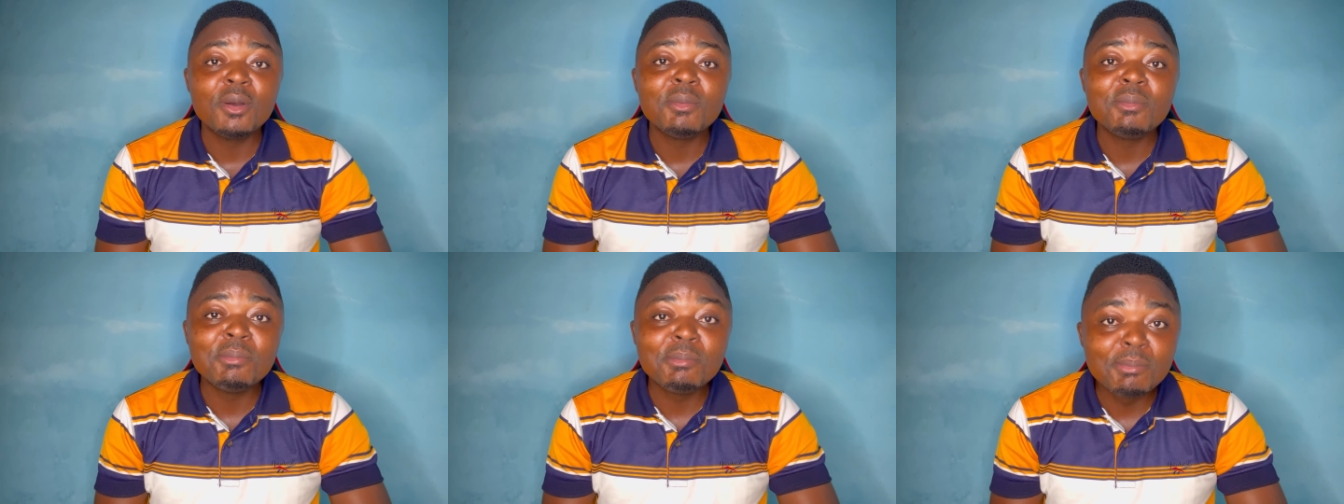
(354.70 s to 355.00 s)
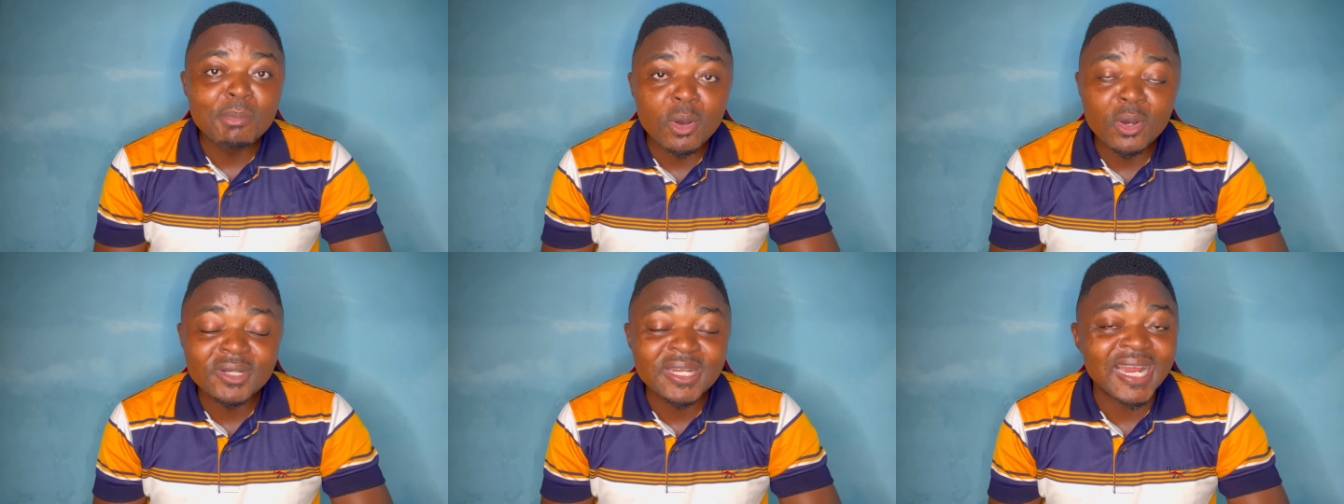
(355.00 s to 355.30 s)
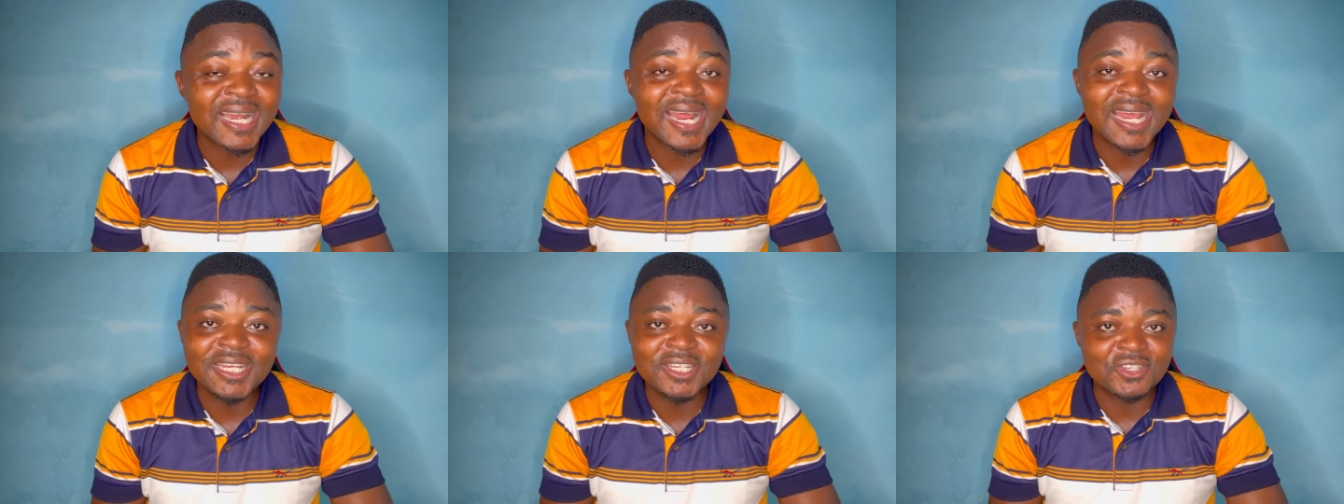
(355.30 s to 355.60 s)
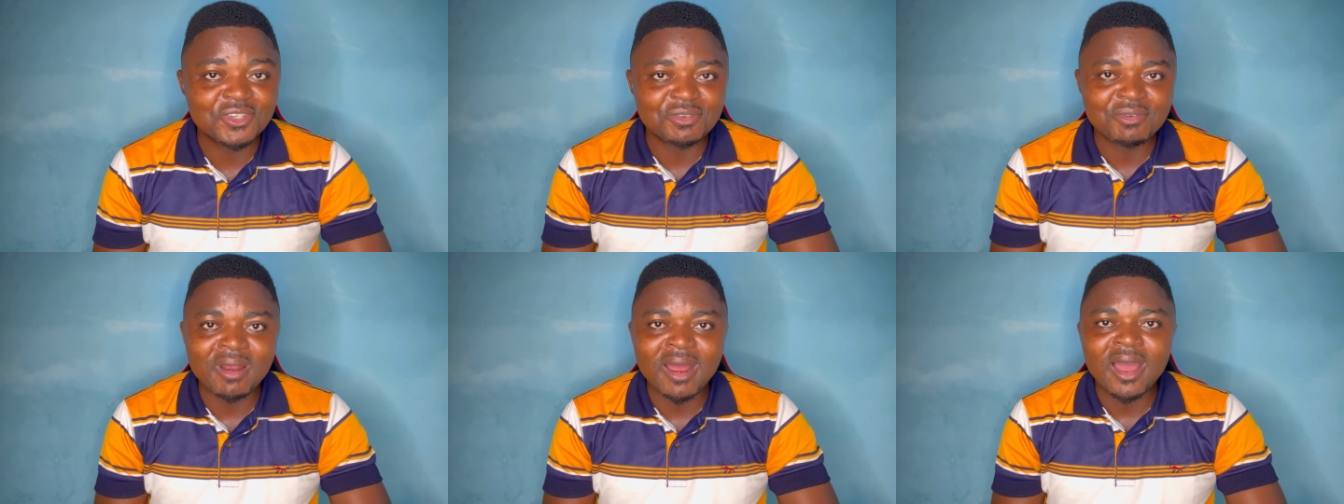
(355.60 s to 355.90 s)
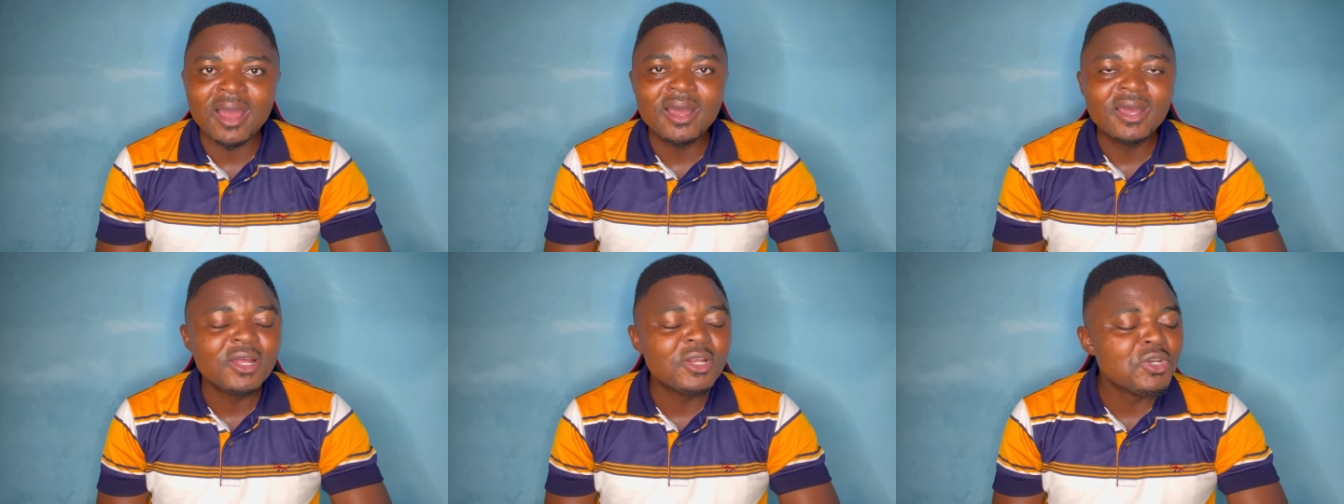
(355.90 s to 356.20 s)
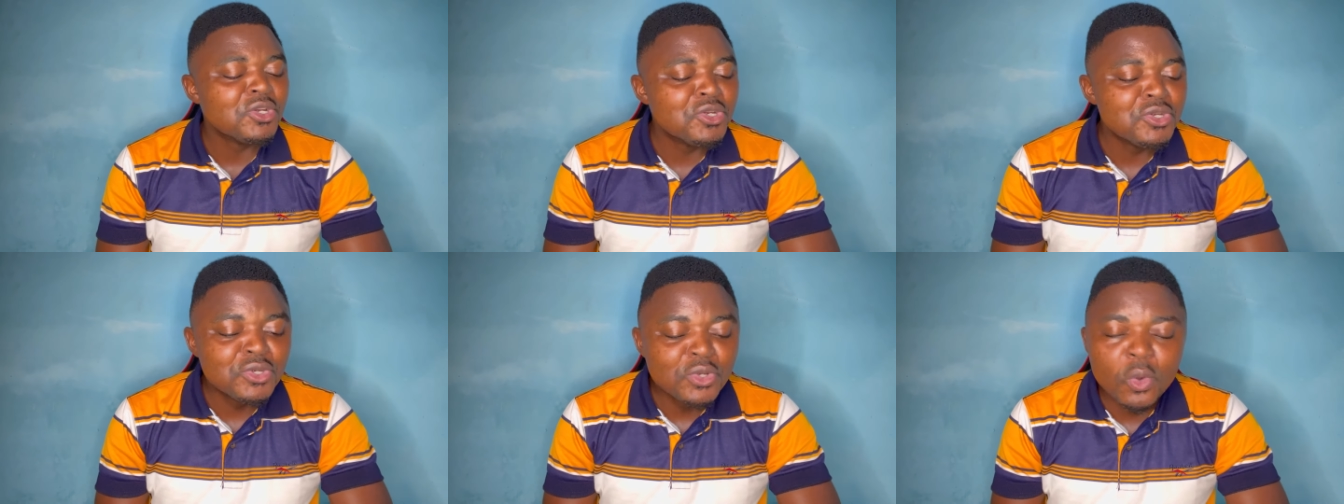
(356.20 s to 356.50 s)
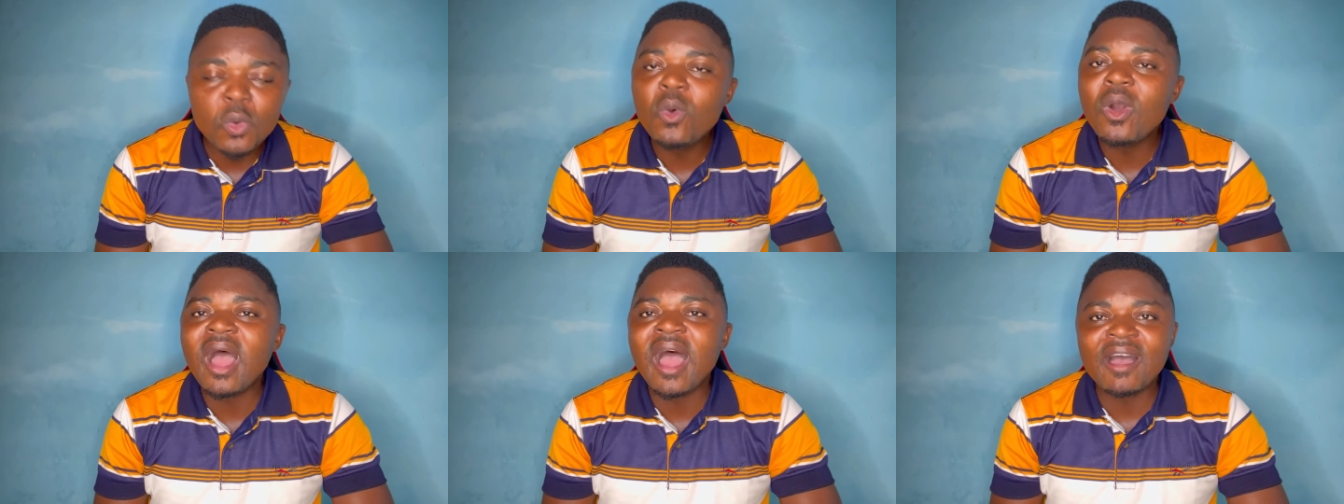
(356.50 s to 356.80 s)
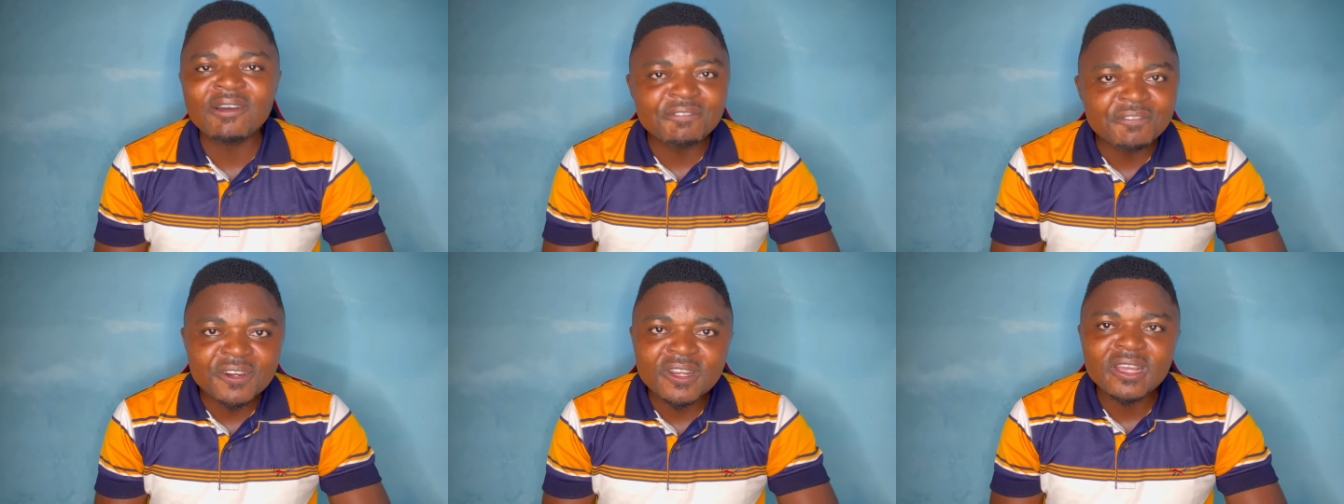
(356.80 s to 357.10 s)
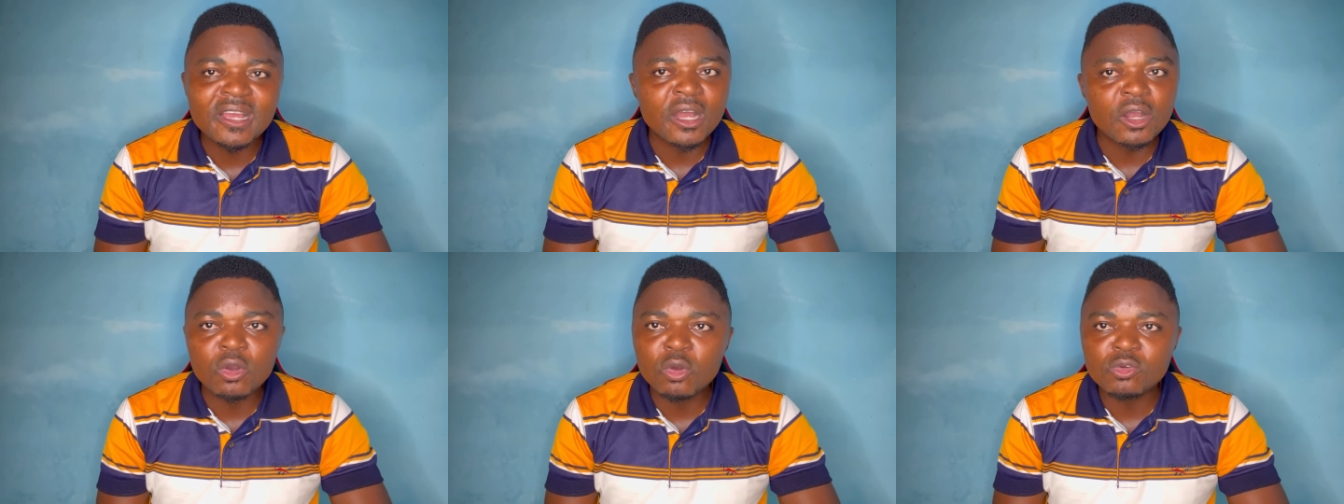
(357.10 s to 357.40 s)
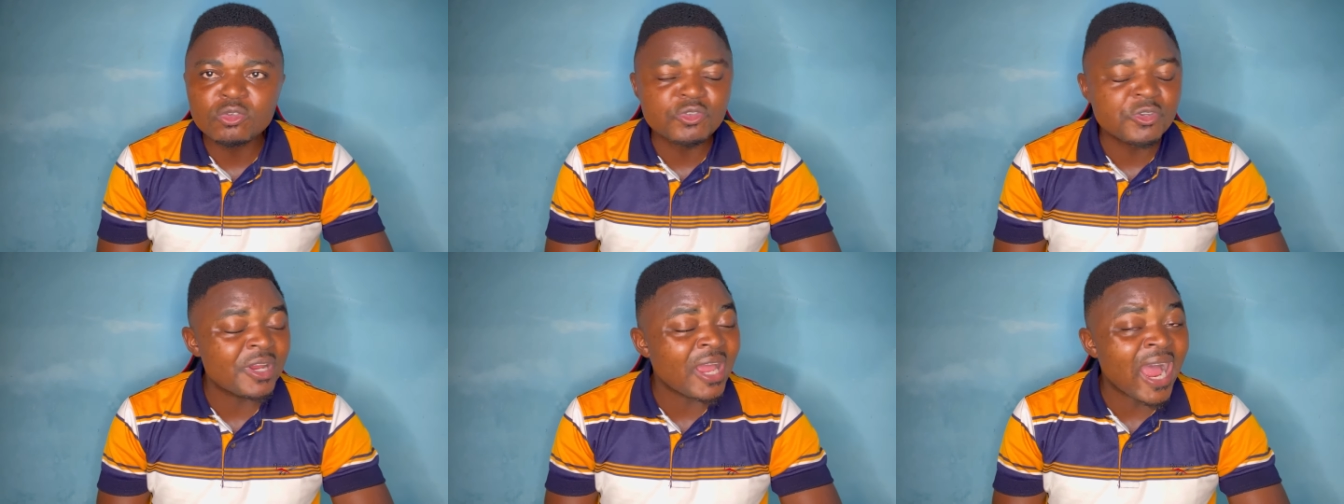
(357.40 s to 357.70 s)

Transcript: more than Nigeria. No African country